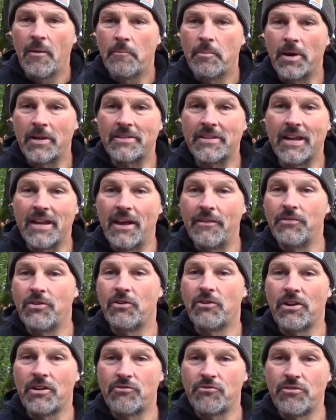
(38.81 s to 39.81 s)
but
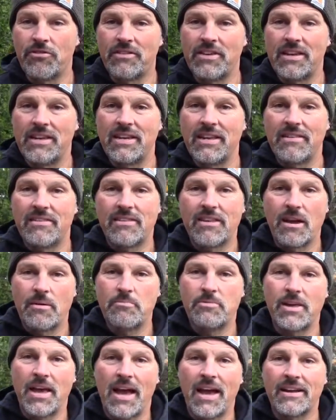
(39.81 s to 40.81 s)
if you're interested in this
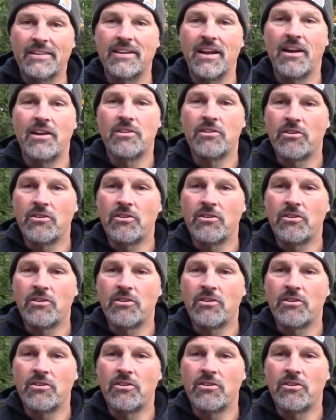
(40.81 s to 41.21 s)
subject,